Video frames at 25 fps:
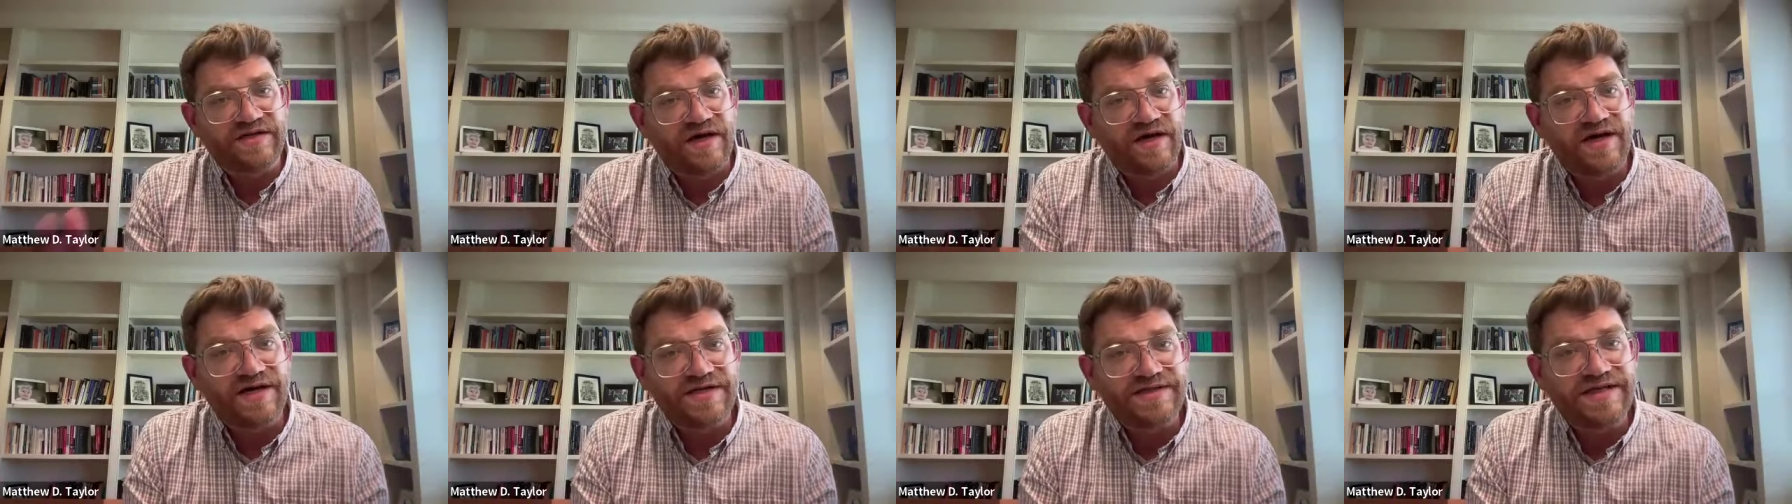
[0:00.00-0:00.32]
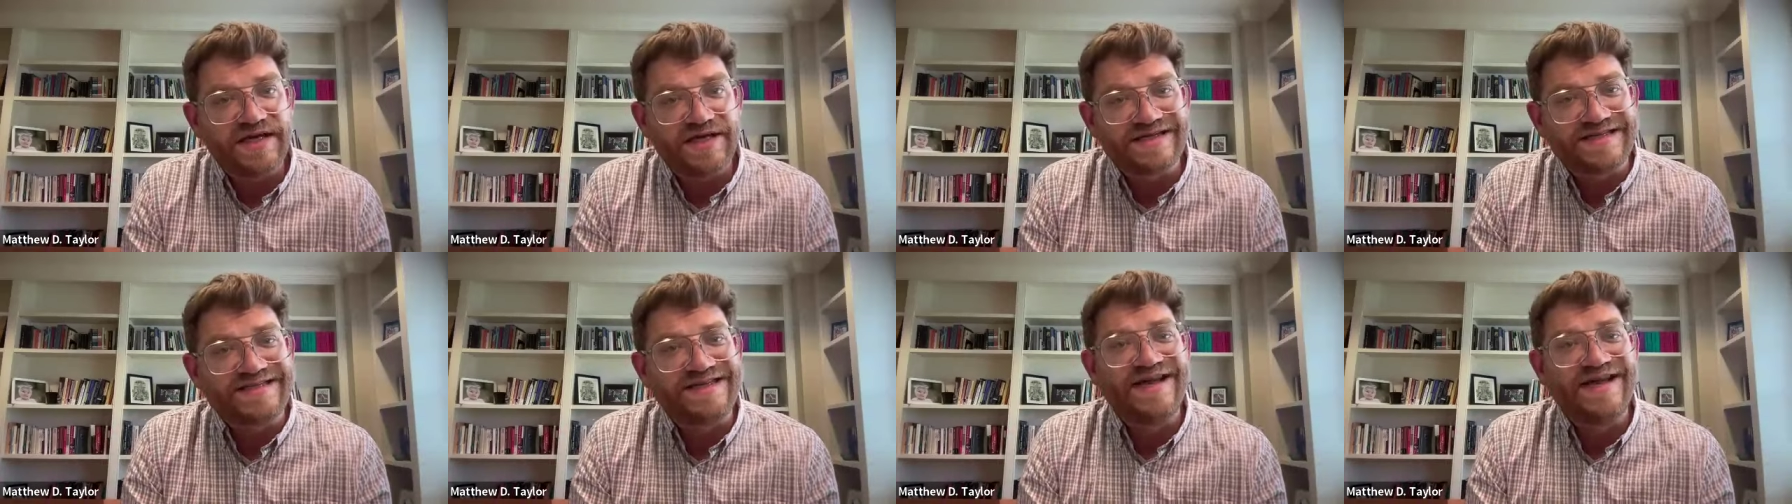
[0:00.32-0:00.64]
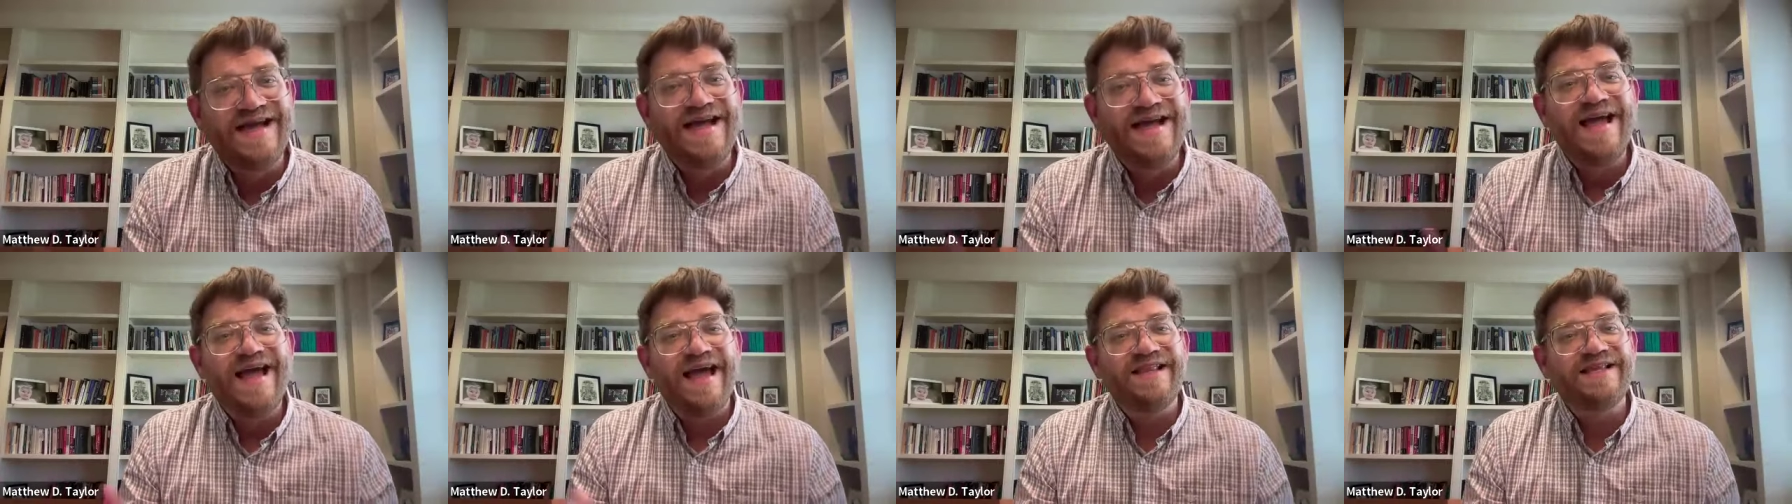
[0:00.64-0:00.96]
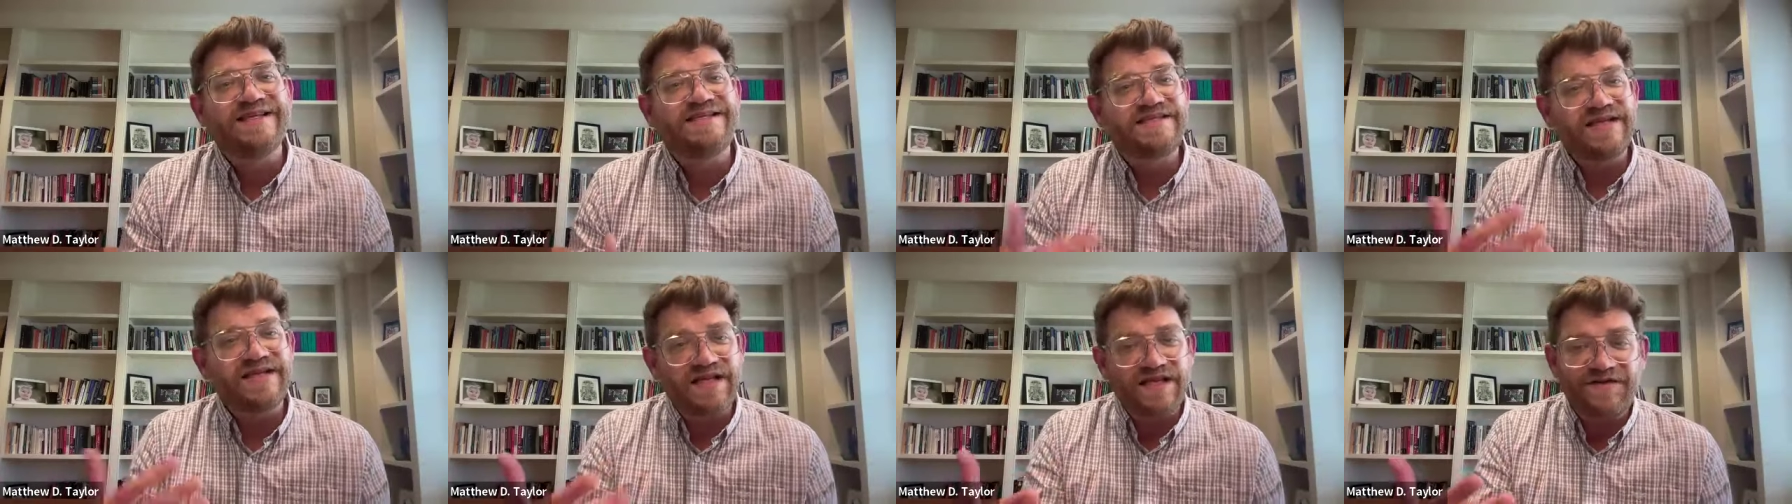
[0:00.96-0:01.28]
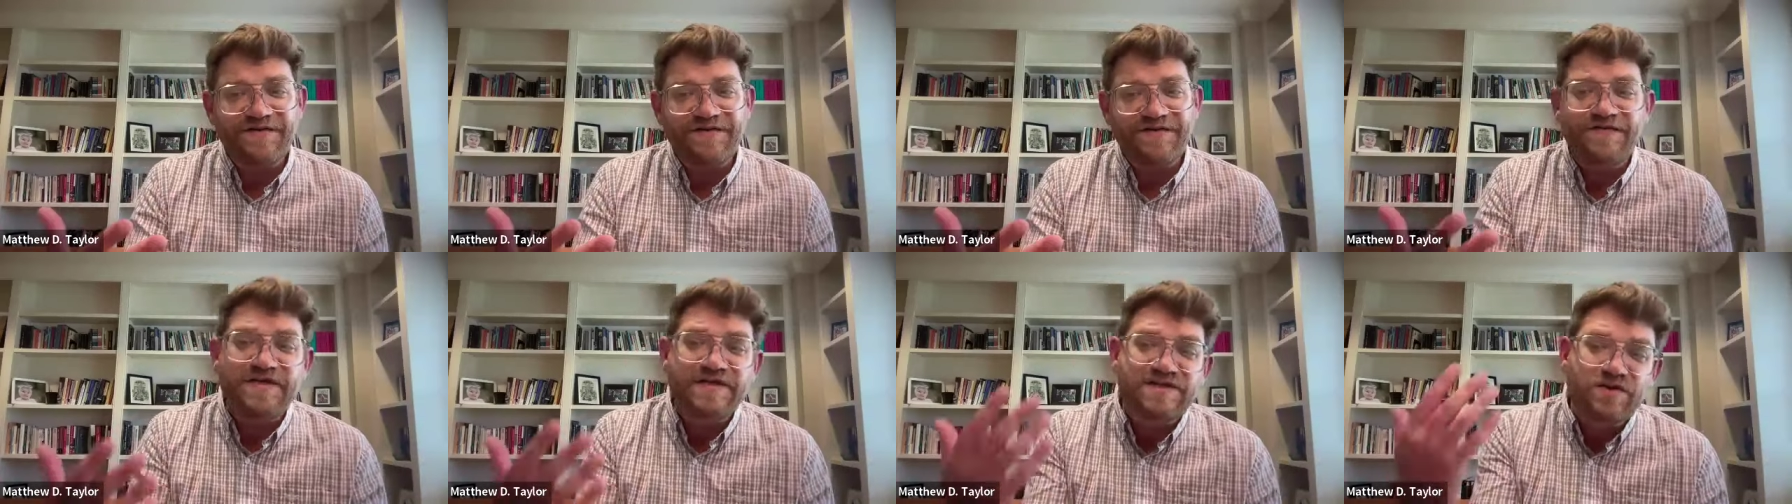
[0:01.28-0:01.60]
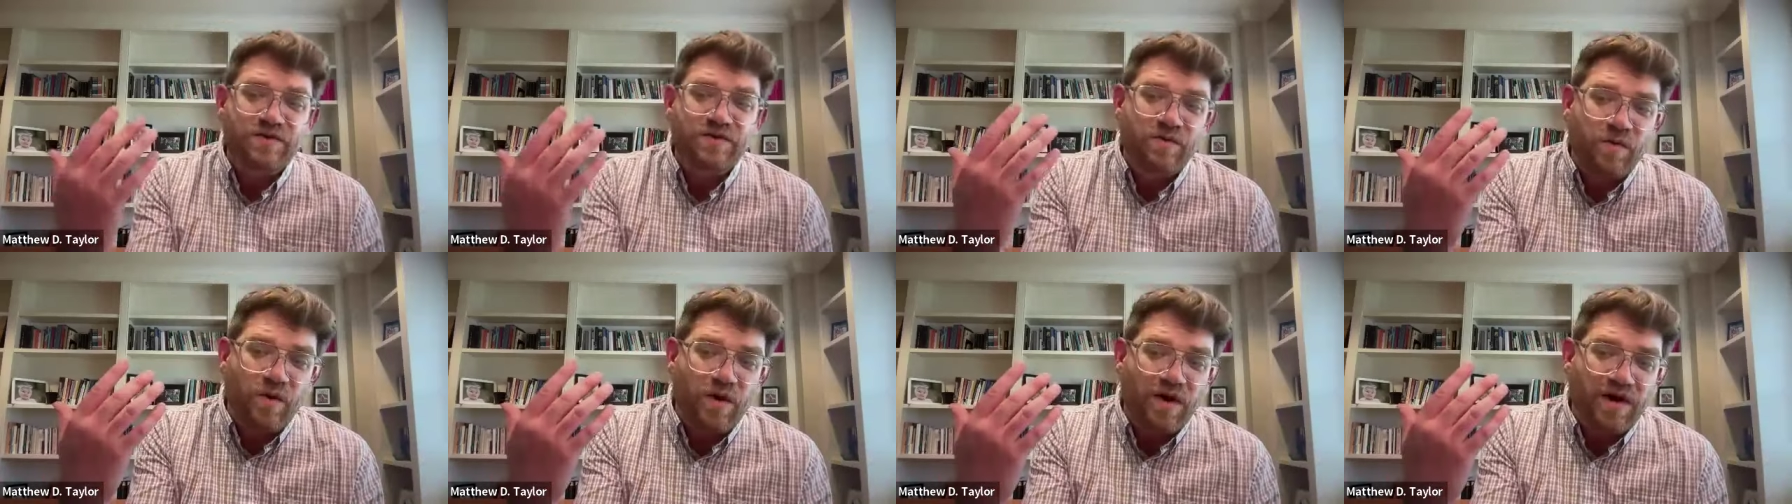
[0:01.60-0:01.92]
context. And the
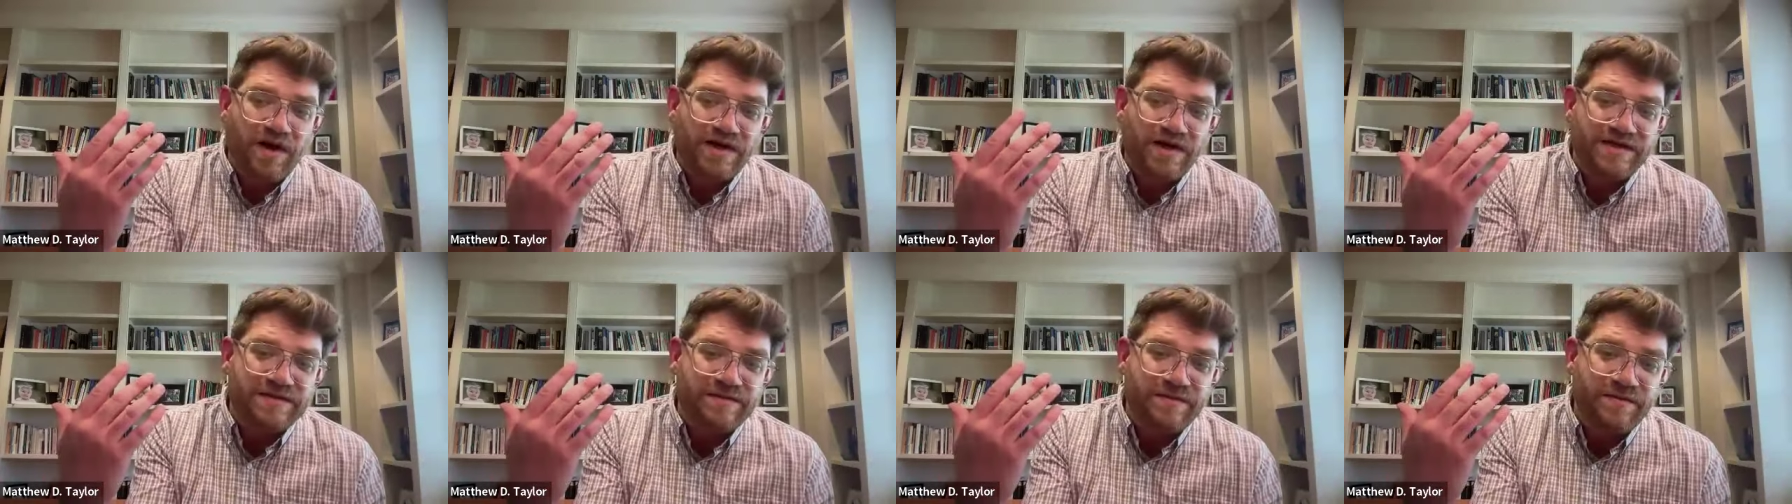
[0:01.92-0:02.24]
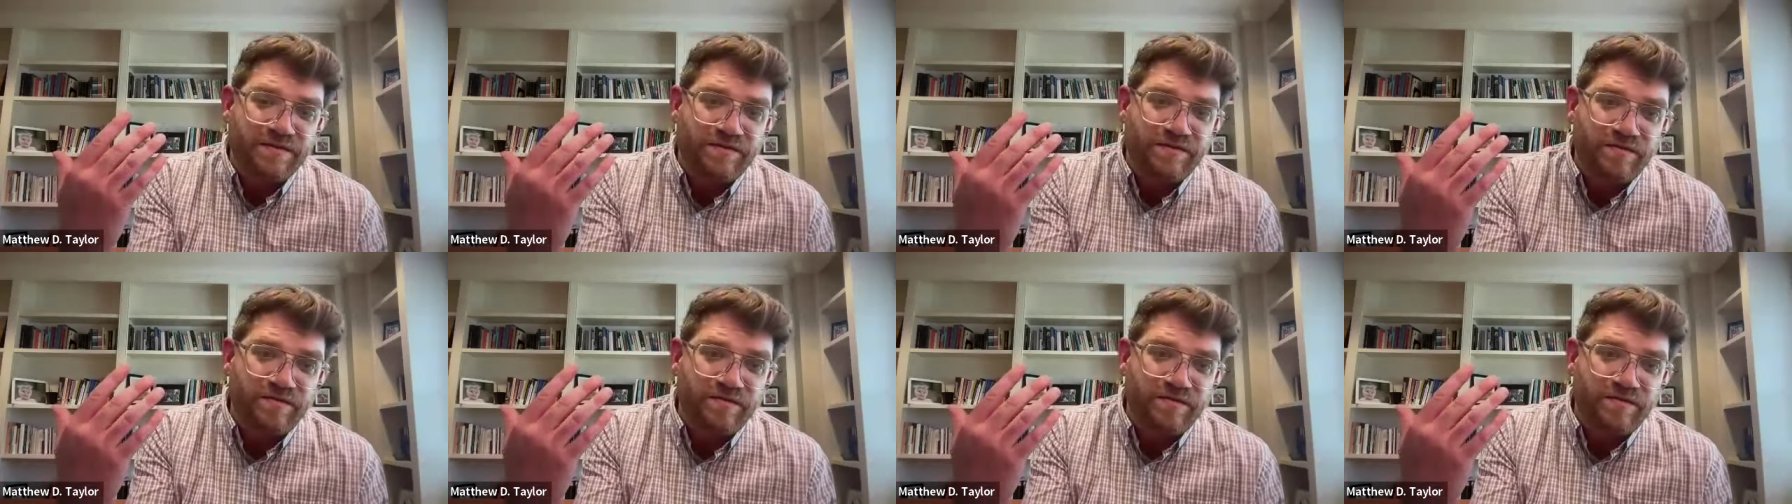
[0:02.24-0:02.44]
Salafis want